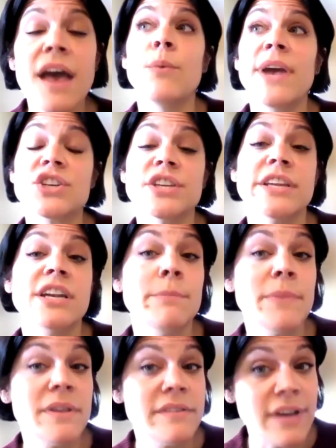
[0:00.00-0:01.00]
We actually ended
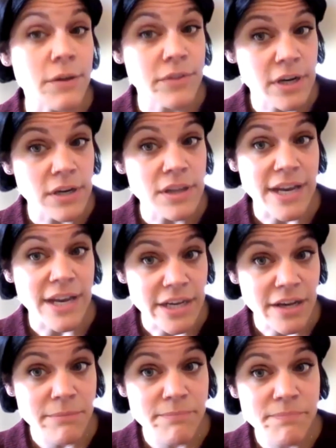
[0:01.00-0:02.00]
up in South
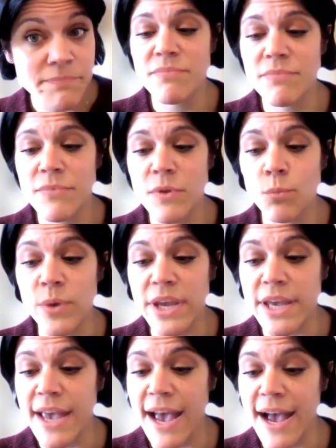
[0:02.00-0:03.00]
Carolina.
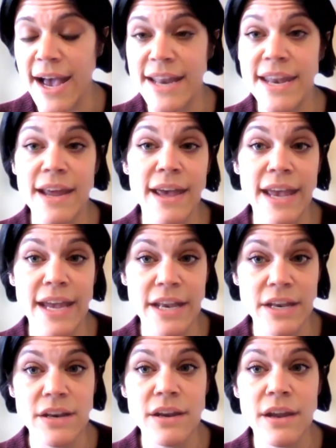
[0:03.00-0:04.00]
We had
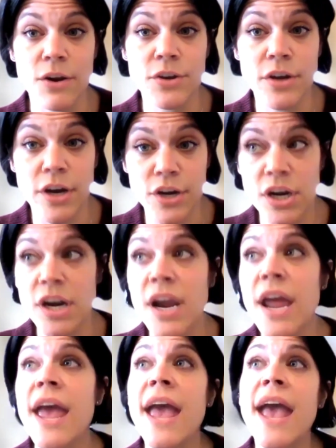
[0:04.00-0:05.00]
Aiden, our daughter.
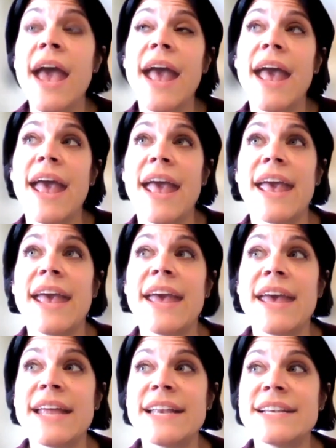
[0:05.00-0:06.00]

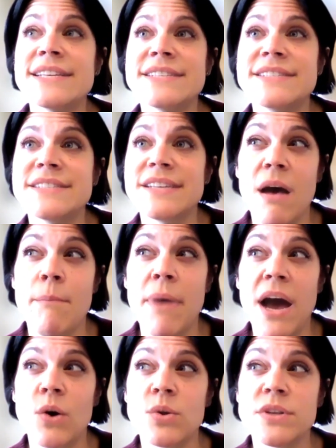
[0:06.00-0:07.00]
And
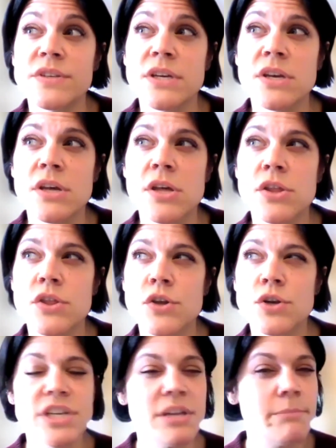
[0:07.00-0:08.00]
about
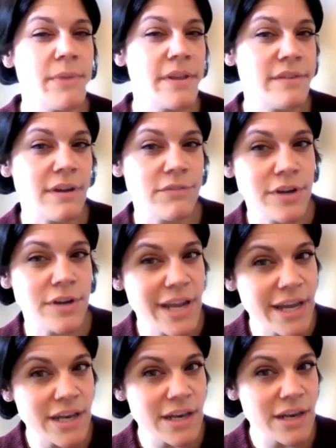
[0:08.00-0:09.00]
13 months after
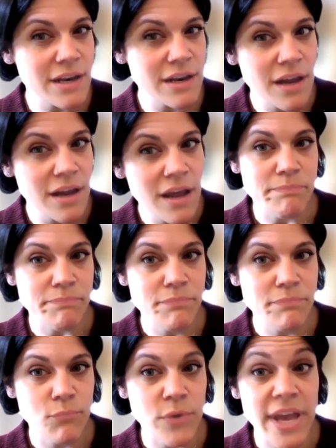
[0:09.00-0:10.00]
Aiden,
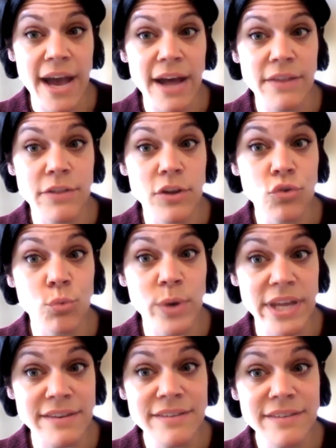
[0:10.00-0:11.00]
we had the
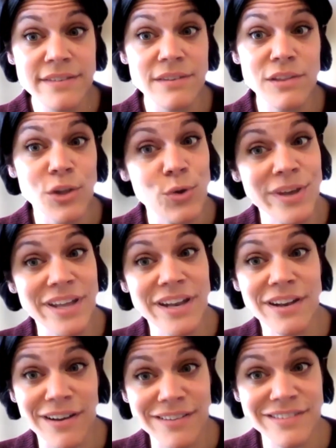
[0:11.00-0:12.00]
twins, Logan
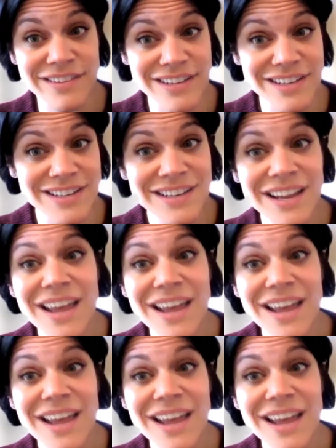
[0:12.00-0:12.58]
and Austin.